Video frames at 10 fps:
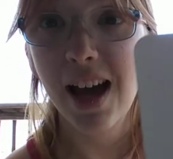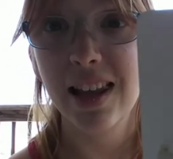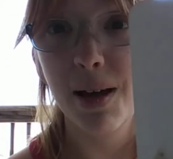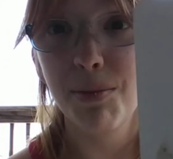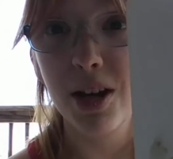
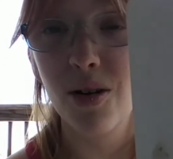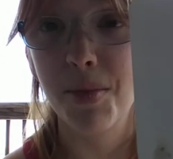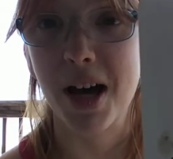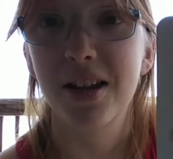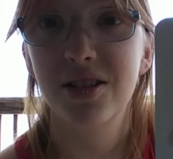And let me know
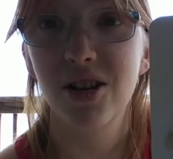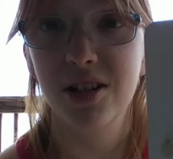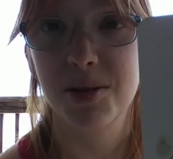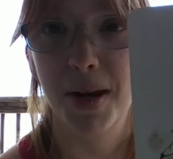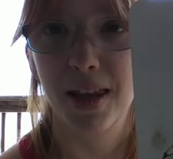about it.
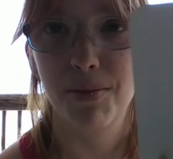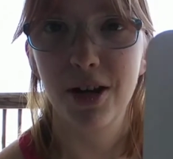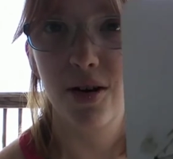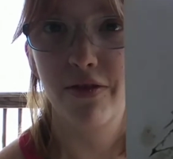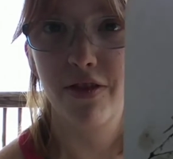Talk to me. Let me
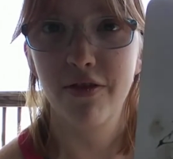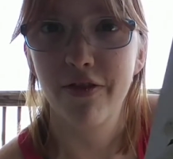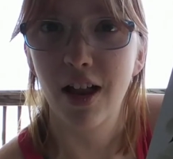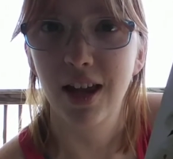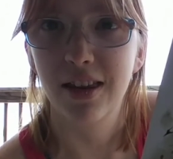know if you
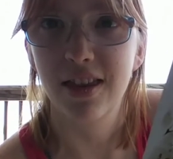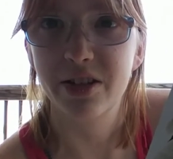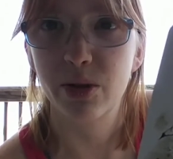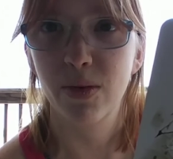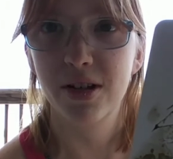felt like
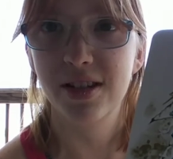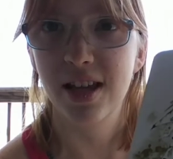this was